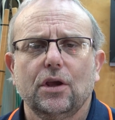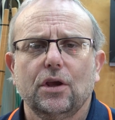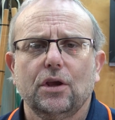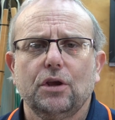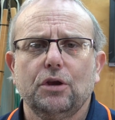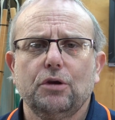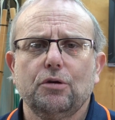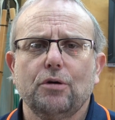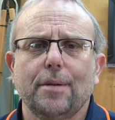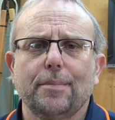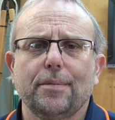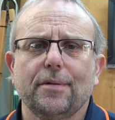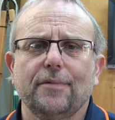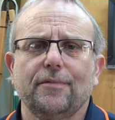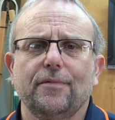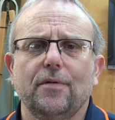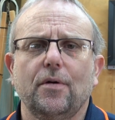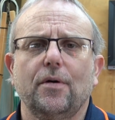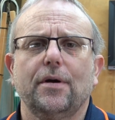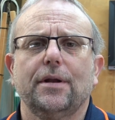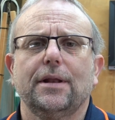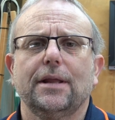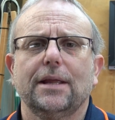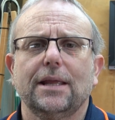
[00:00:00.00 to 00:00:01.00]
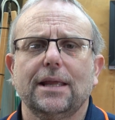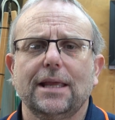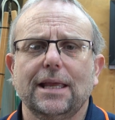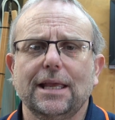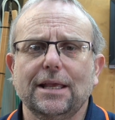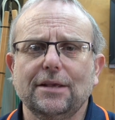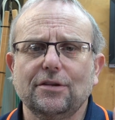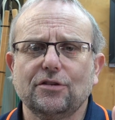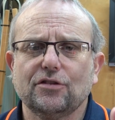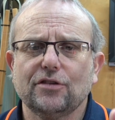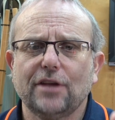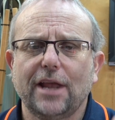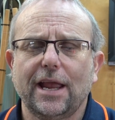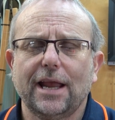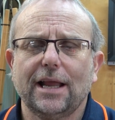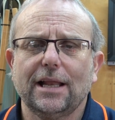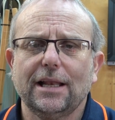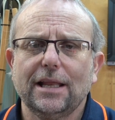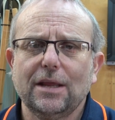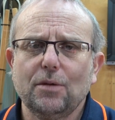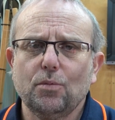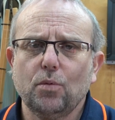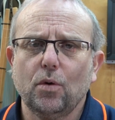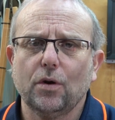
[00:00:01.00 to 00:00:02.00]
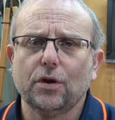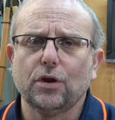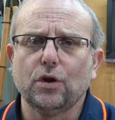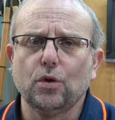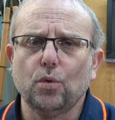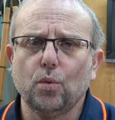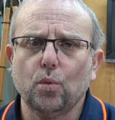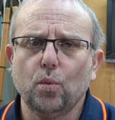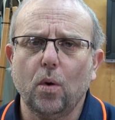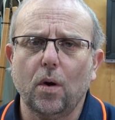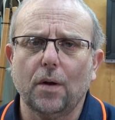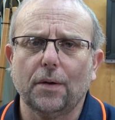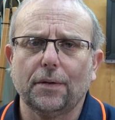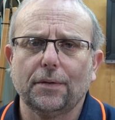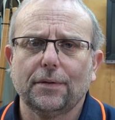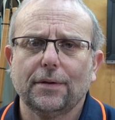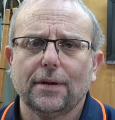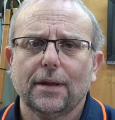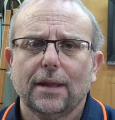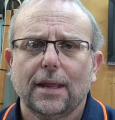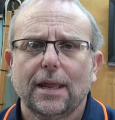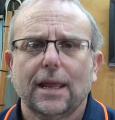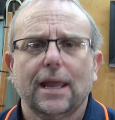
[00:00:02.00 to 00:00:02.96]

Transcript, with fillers: you are providing exactly what you want,